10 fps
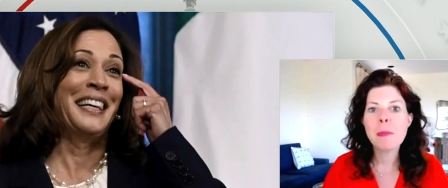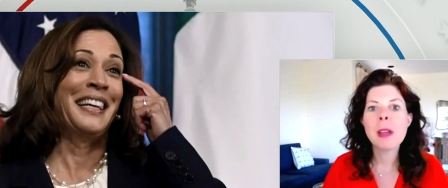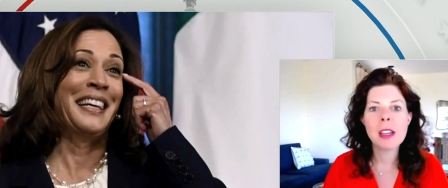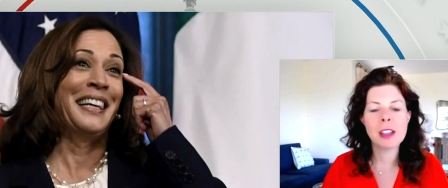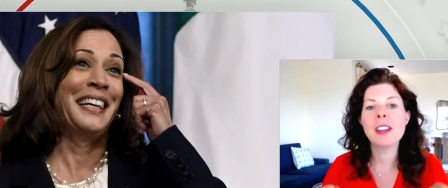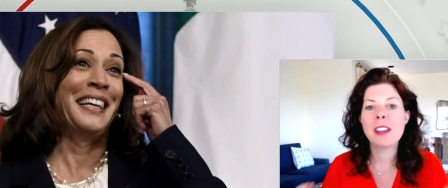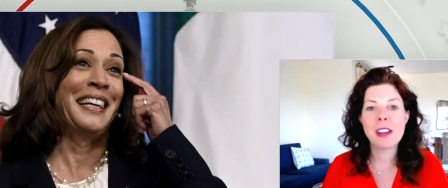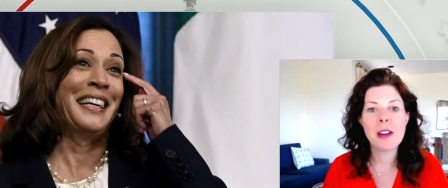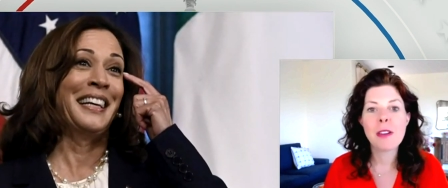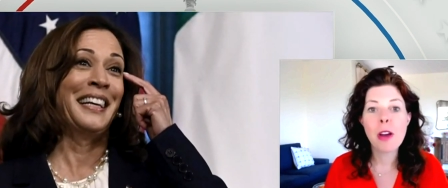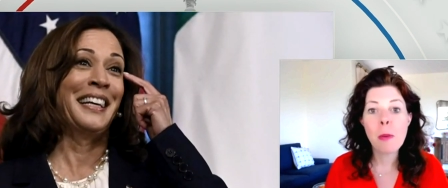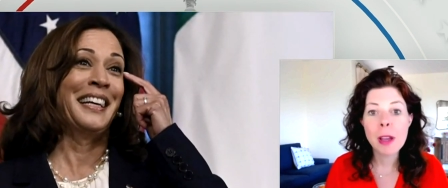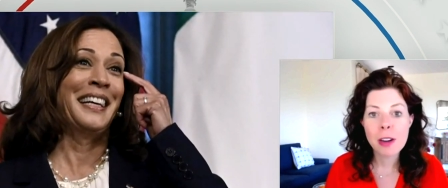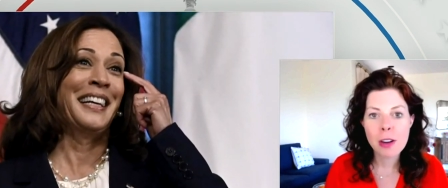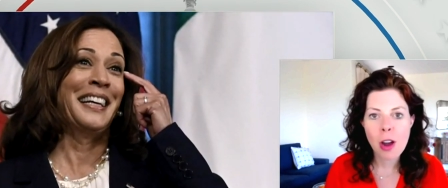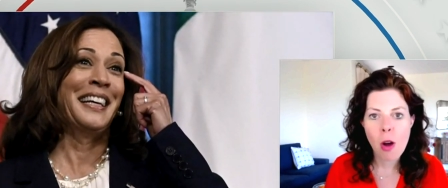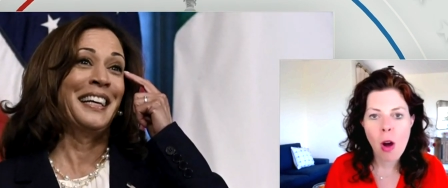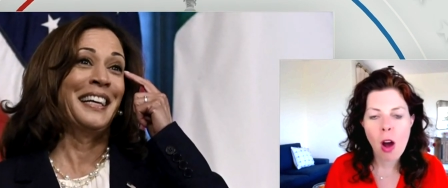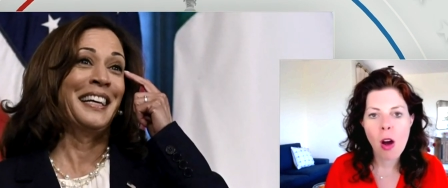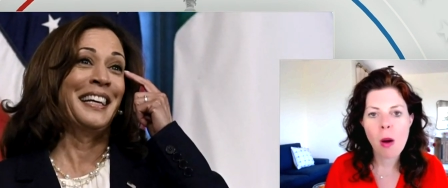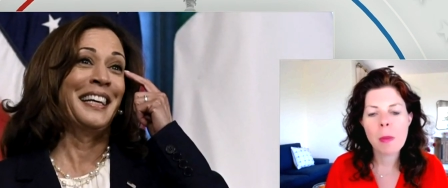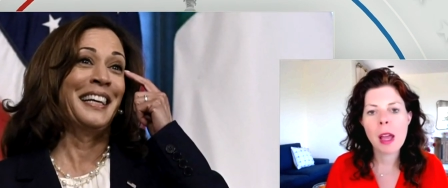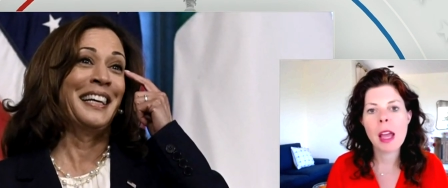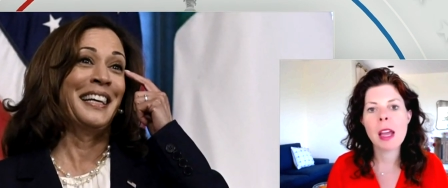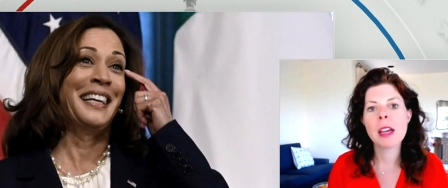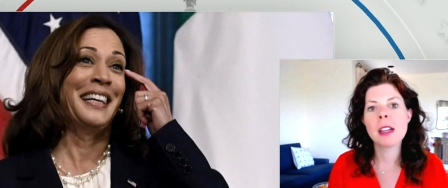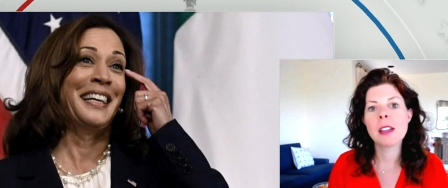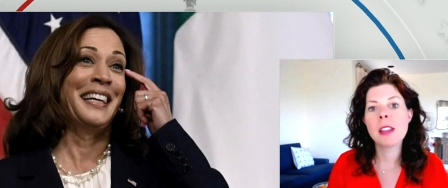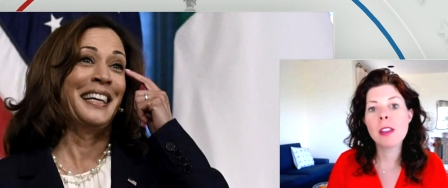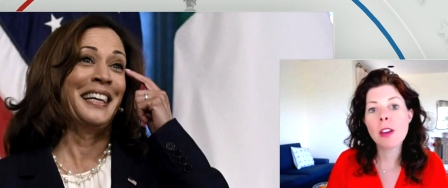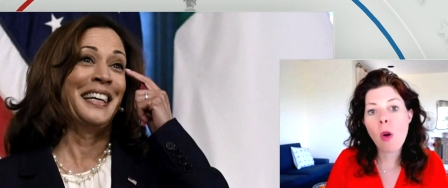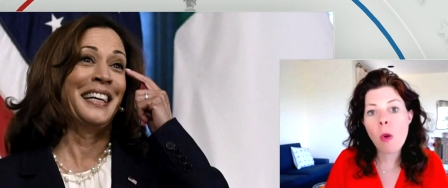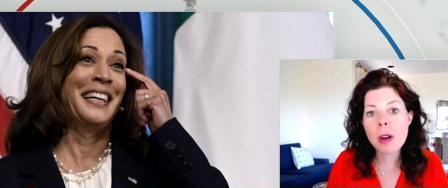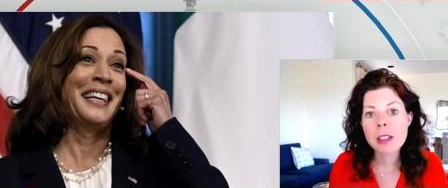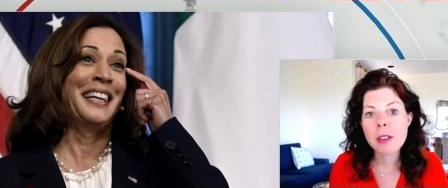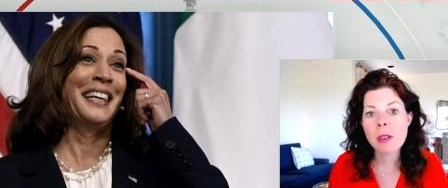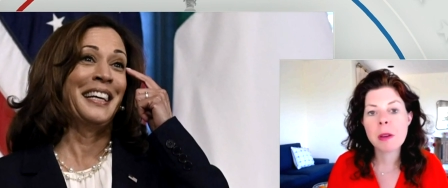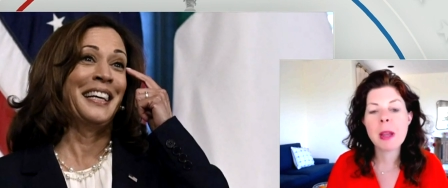Speaker 1: very big you know go big or go home and the, the, court is